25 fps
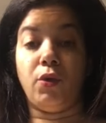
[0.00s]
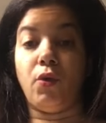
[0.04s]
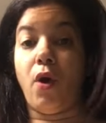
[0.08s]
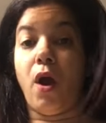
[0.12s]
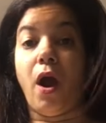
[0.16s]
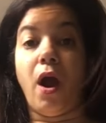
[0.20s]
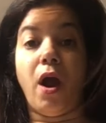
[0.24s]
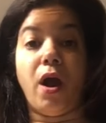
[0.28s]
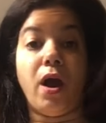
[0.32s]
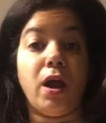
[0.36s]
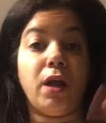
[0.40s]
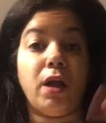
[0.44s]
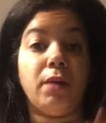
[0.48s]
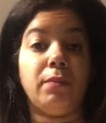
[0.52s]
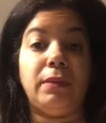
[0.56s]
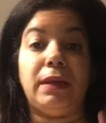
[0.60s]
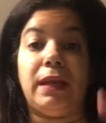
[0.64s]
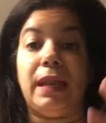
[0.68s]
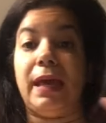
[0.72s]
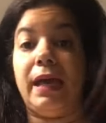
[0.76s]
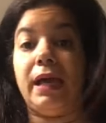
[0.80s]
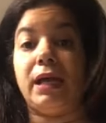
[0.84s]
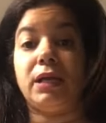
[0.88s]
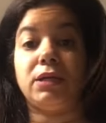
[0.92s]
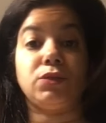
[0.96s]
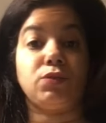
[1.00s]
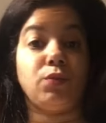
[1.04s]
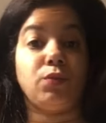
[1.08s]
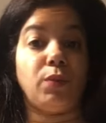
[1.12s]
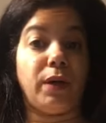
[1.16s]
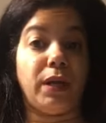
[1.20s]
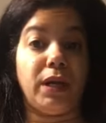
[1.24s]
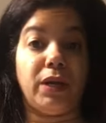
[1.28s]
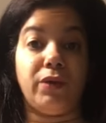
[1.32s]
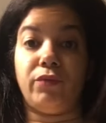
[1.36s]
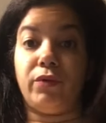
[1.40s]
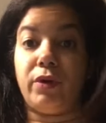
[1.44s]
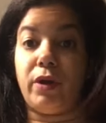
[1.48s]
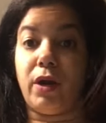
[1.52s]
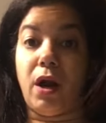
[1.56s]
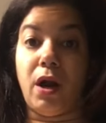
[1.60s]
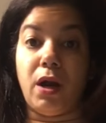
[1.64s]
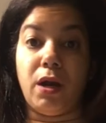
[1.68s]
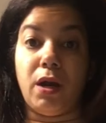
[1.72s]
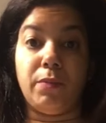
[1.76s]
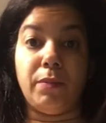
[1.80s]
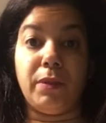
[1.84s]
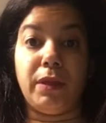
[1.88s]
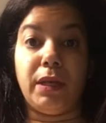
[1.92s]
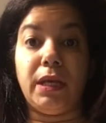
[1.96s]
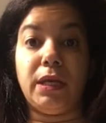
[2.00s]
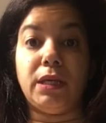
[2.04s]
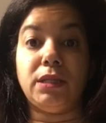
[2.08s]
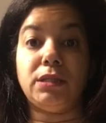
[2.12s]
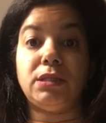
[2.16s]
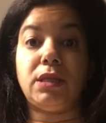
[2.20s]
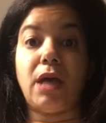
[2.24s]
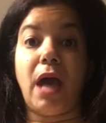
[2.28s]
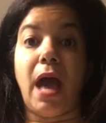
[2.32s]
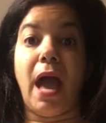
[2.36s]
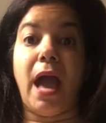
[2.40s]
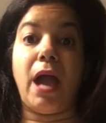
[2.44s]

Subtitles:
arm, legs, whatever arm it is. I